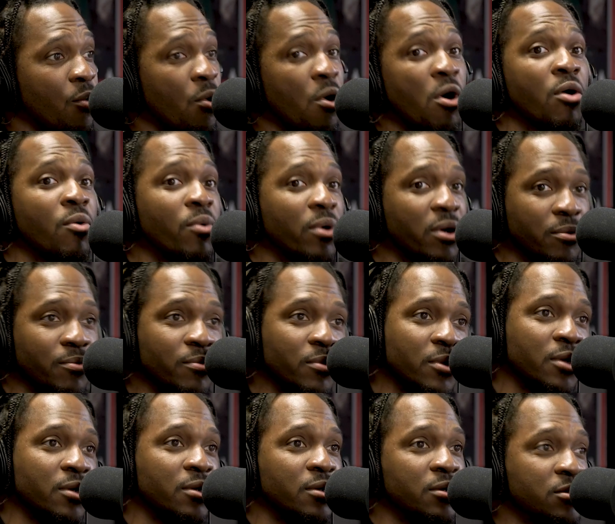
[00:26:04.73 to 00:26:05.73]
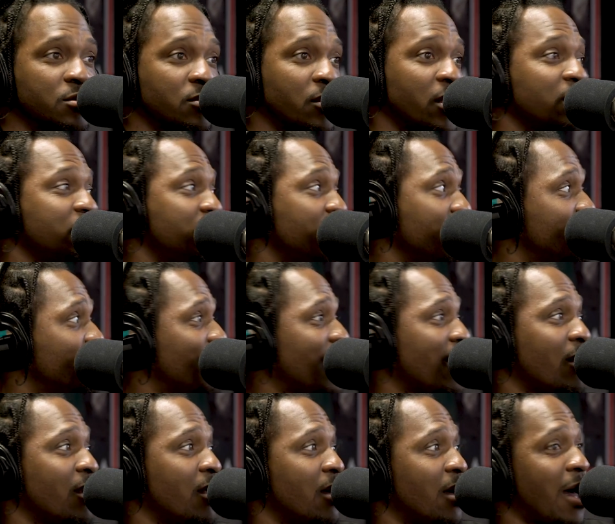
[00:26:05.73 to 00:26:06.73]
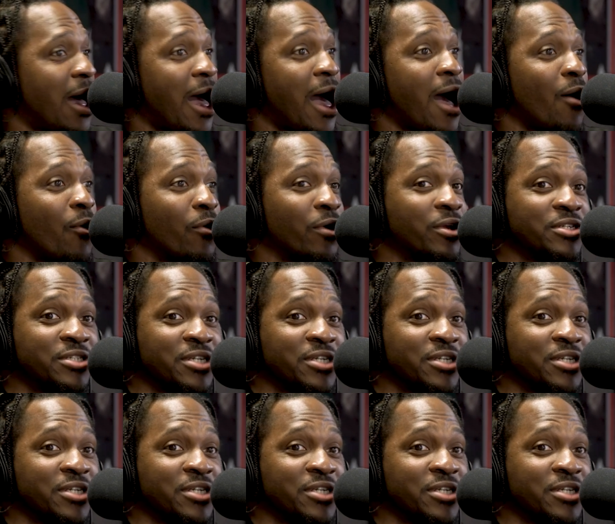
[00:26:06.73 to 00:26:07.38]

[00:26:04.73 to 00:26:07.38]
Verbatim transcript: walk with him. So that takes about an hour and